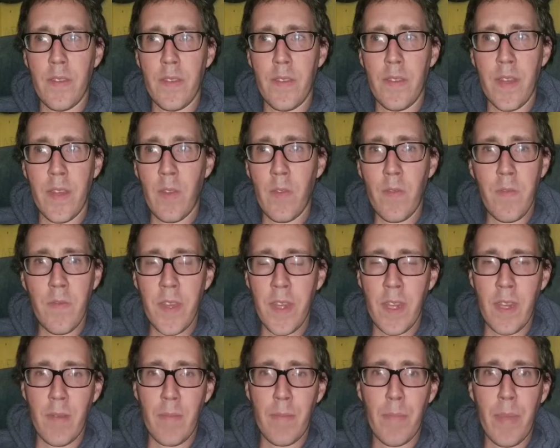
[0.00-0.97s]
they don't feed
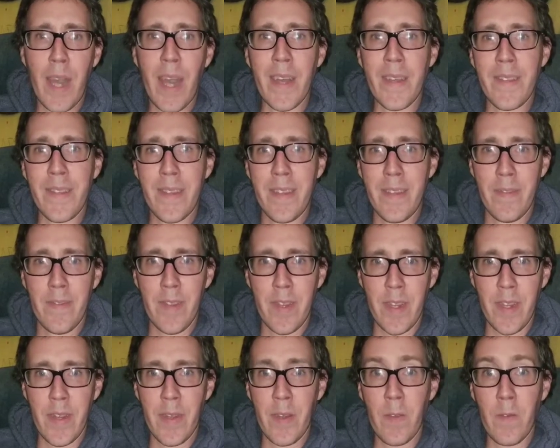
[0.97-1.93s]
on positivity.
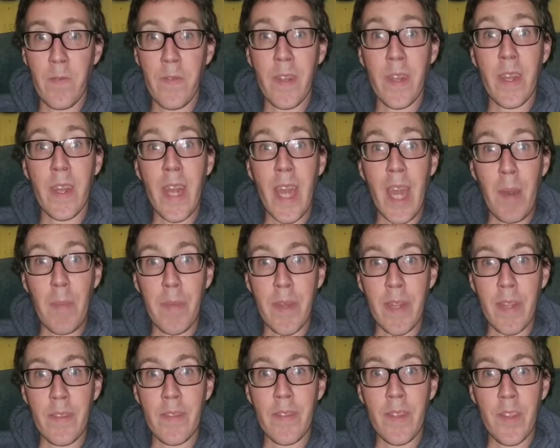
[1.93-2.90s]
They don't feed on
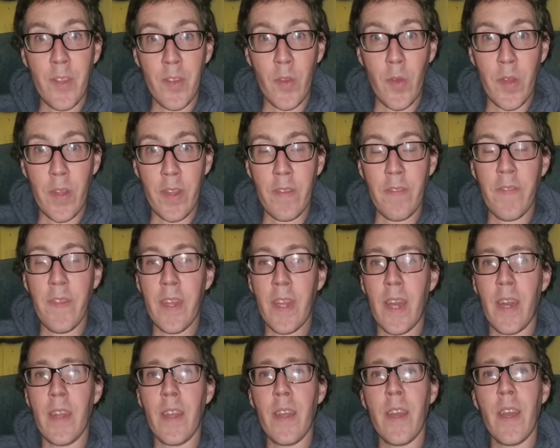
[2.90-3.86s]
happiness and joy. They feed
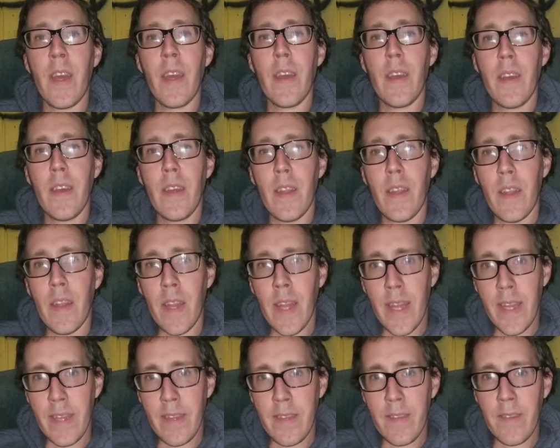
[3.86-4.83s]
on
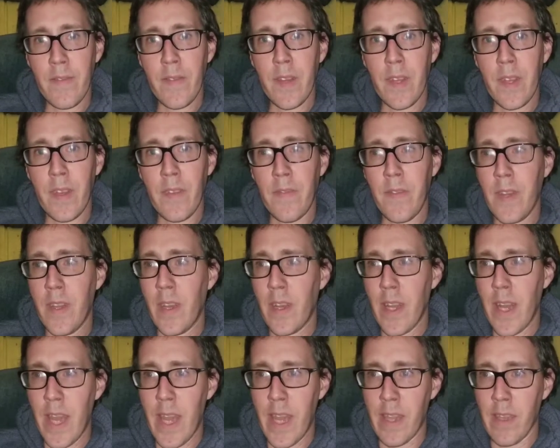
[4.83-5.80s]
negativity. They feed on
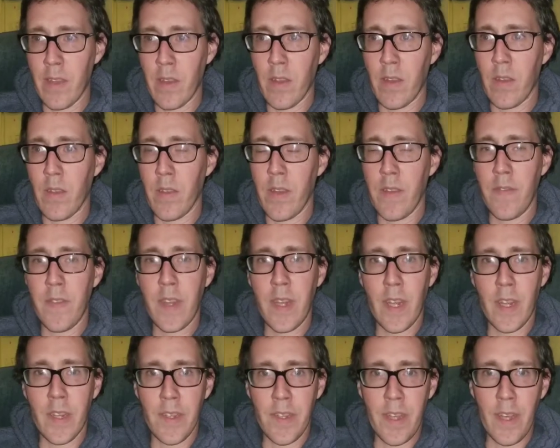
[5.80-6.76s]
anger. They feed
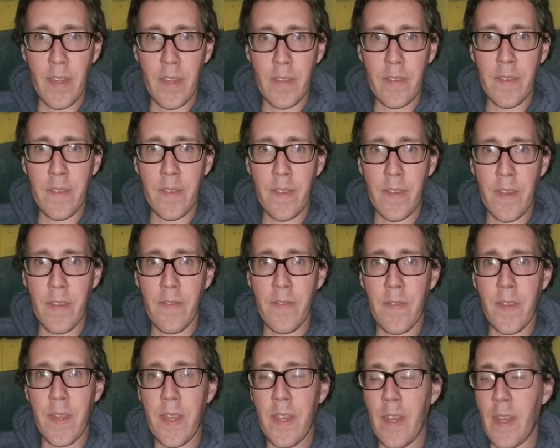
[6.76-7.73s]
on jealousy. They
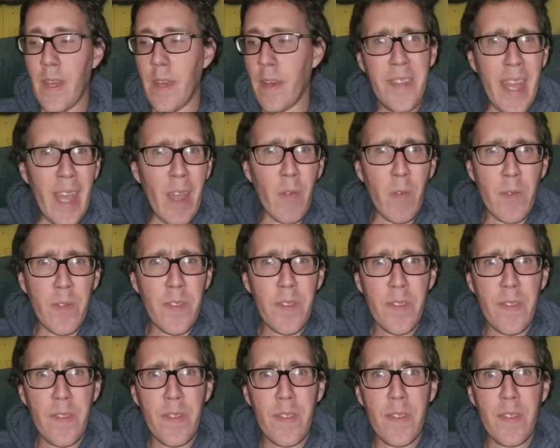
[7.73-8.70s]
feed on doubt.
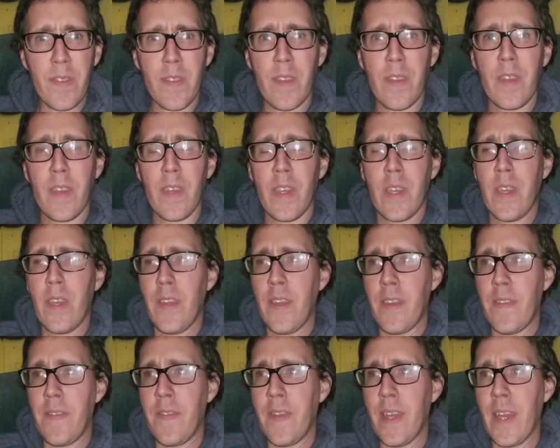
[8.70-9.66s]

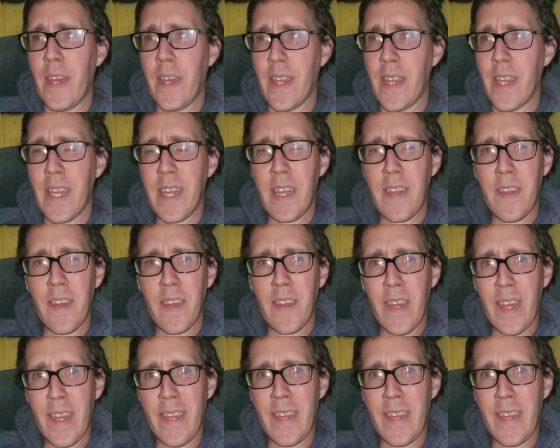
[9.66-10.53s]
They feed on anything that